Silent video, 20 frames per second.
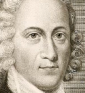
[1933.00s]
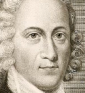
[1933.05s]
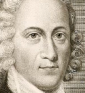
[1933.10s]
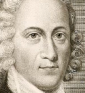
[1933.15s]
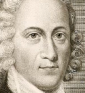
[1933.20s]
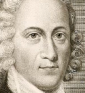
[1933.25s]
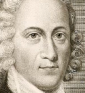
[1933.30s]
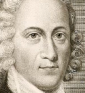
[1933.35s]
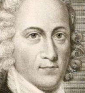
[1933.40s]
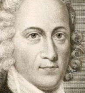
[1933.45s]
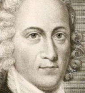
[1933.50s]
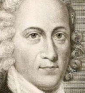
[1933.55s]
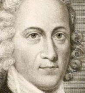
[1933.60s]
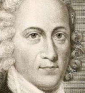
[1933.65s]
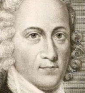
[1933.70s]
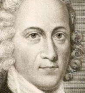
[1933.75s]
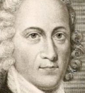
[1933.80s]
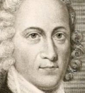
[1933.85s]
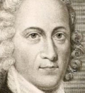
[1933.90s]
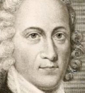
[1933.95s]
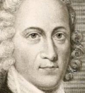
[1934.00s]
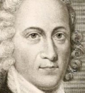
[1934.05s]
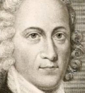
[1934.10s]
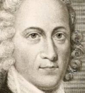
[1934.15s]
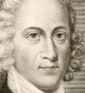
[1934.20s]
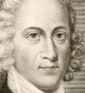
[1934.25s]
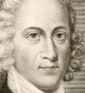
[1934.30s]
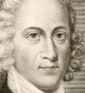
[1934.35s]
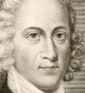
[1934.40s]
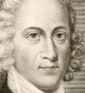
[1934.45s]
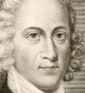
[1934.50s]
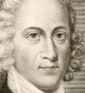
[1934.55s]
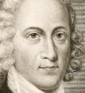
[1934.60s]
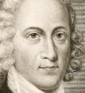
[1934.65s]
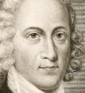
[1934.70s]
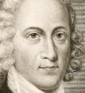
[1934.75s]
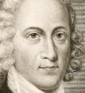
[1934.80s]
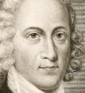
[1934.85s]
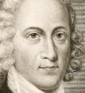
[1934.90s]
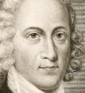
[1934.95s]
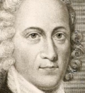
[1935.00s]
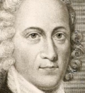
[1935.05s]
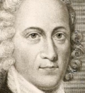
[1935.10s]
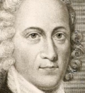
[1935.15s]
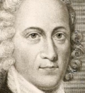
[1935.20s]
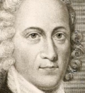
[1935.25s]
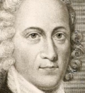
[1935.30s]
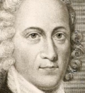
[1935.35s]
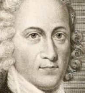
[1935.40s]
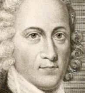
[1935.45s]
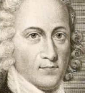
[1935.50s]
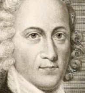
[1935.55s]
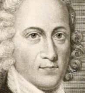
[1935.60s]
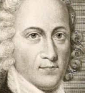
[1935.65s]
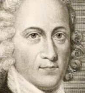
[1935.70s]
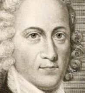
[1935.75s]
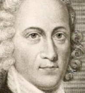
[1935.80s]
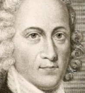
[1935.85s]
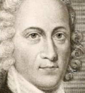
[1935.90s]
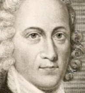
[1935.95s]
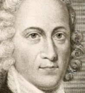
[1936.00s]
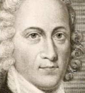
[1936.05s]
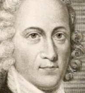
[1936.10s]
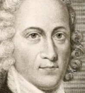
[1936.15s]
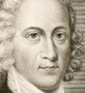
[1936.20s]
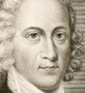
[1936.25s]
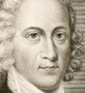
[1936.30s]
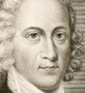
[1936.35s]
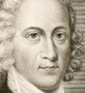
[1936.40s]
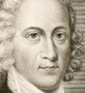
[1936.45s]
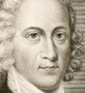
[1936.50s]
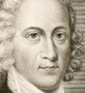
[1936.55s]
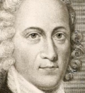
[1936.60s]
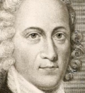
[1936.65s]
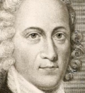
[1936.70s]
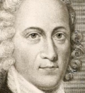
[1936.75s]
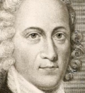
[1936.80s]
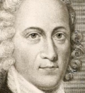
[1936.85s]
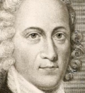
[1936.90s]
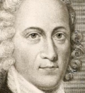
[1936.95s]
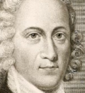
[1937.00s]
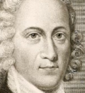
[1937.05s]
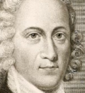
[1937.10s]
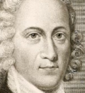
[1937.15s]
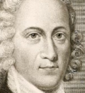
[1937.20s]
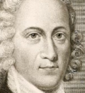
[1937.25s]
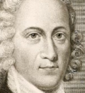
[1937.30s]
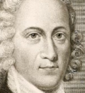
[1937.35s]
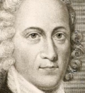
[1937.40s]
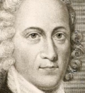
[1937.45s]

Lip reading: This is a still picture; no speech is visible.